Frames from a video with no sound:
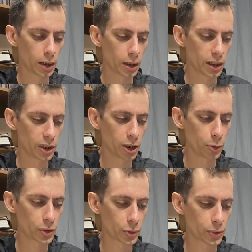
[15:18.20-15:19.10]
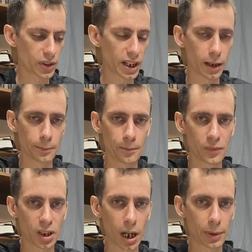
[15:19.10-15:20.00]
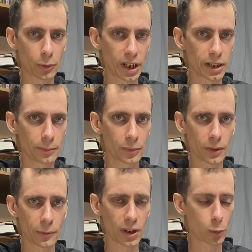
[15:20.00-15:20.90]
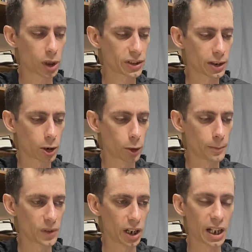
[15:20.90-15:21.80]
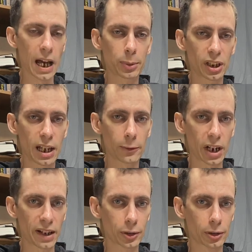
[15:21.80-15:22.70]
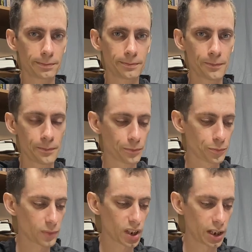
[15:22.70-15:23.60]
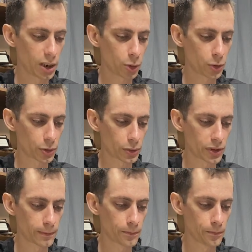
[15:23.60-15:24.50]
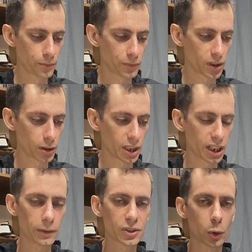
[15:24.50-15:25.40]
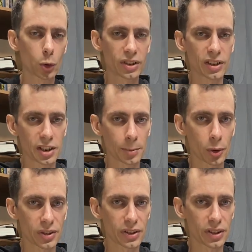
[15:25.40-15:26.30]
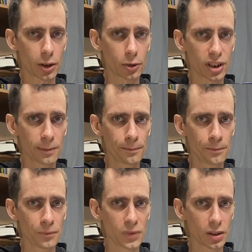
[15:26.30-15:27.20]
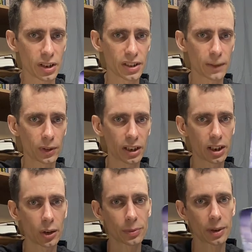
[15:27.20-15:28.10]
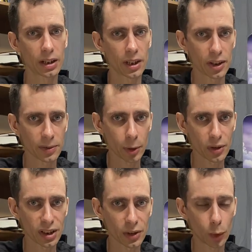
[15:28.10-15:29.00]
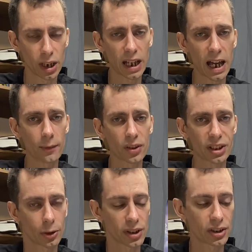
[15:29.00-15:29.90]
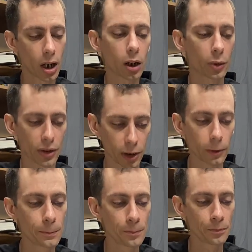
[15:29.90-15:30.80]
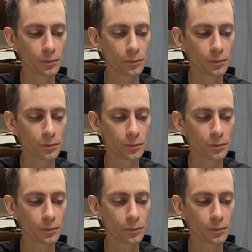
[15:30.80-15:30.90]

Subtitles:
Any Hoosers, yeah. Copyright, Free Will Tarot. Unhappily ever after. Any Hoosers. King of Swords in this person's energy. This definitely tells me that this person is wanting to have a serious talk with you.